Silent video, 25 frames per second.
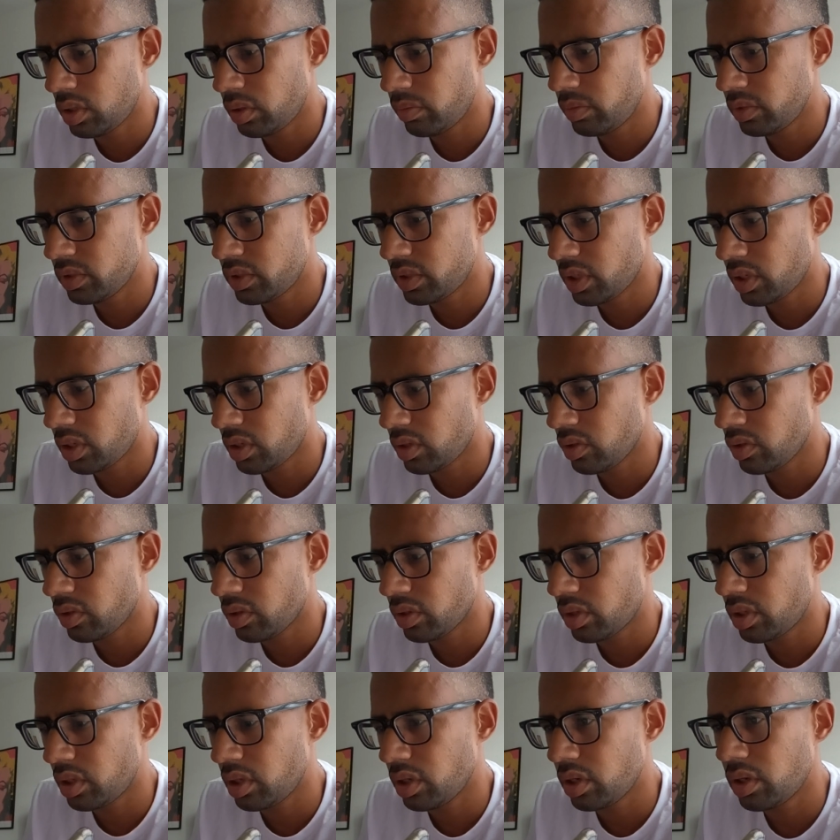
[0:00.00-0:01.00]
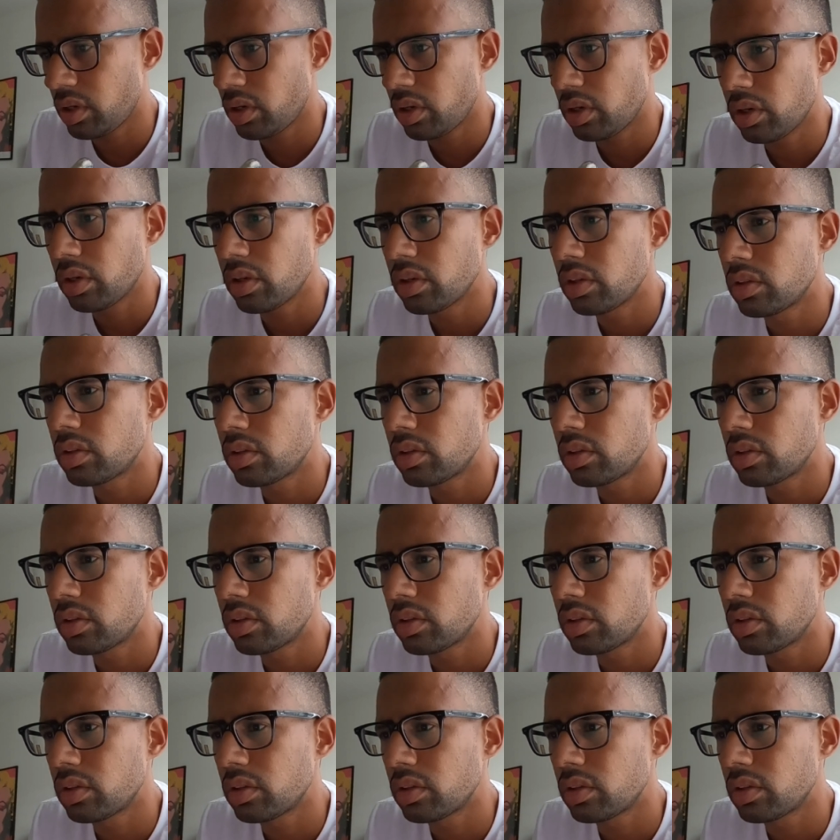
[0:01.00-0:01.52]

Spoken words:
Let me take a look here.